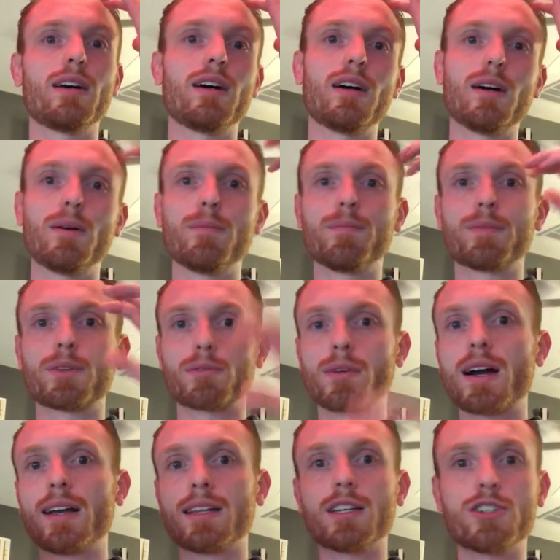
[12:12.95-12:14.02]

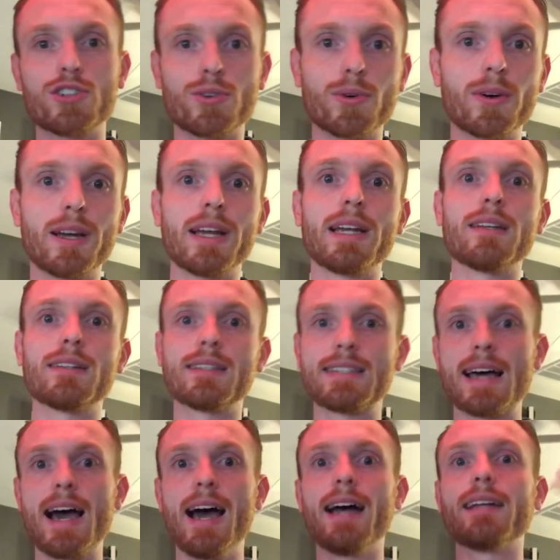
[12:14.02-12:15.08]
Riley, Joy, the
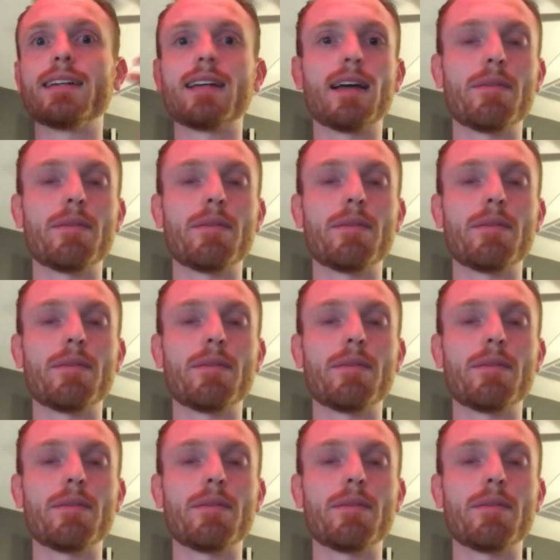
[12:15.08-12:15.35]
dad.